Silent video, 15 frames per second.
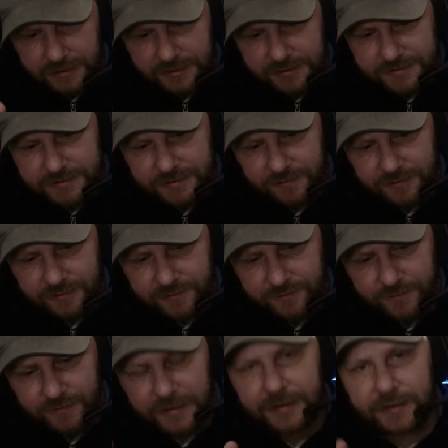it's kind
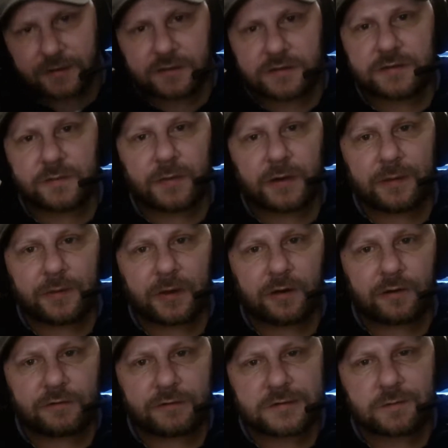of linked to
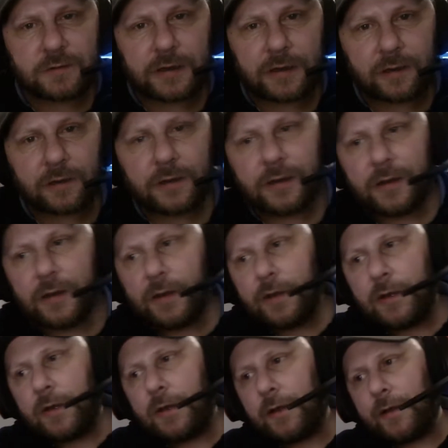bipolar as well
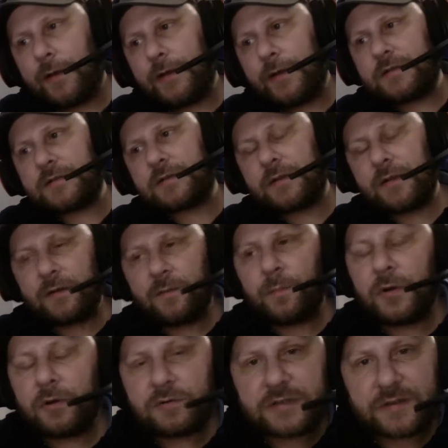is the
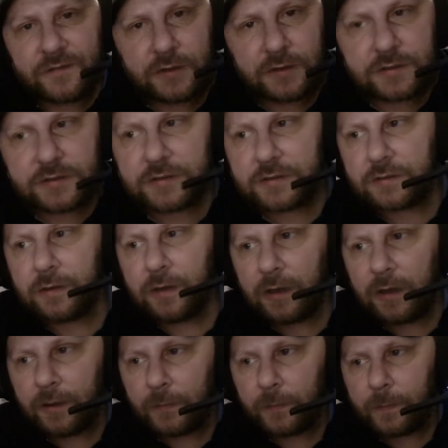impulsiveness.
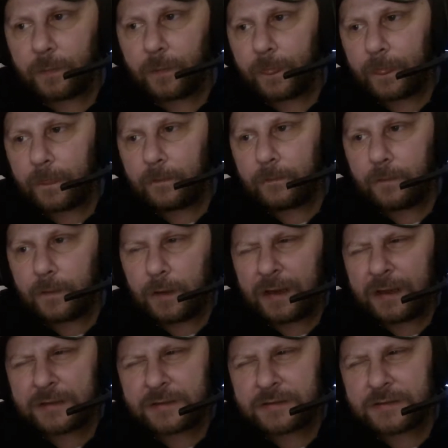
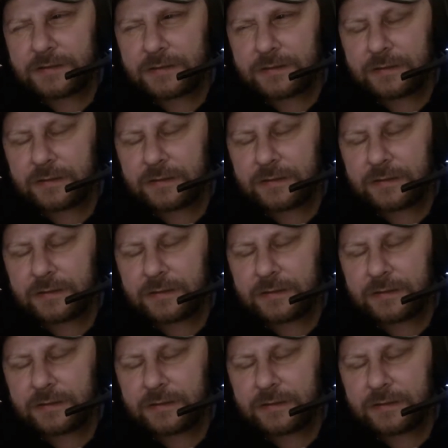And